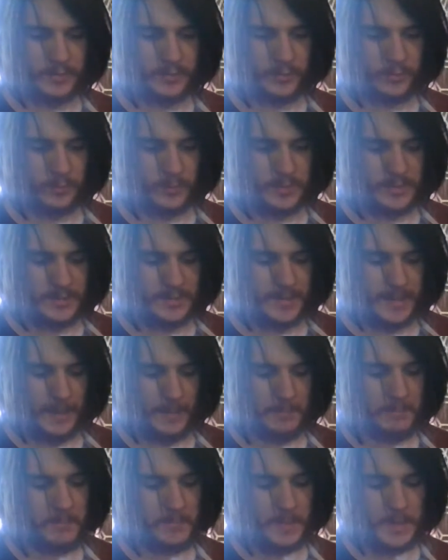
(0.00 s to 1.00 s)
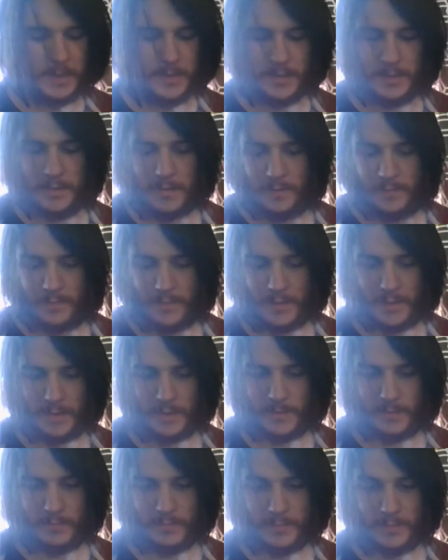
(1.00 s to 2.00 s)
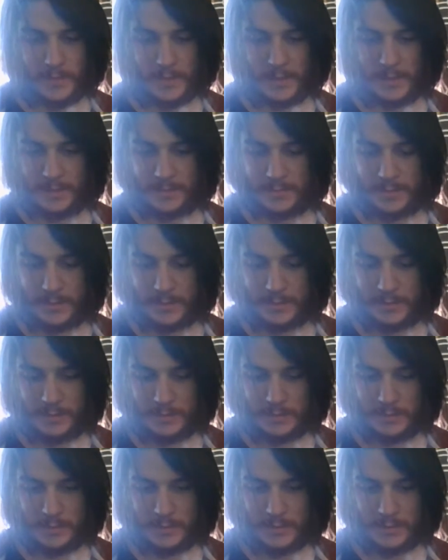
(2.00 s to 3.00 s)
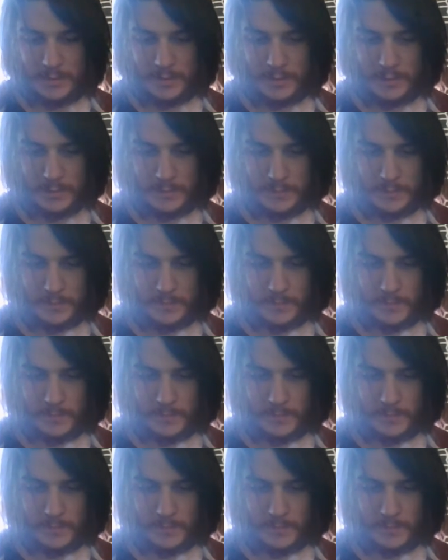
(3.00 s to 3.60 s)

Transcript: There wasn't that many of them that I technically got.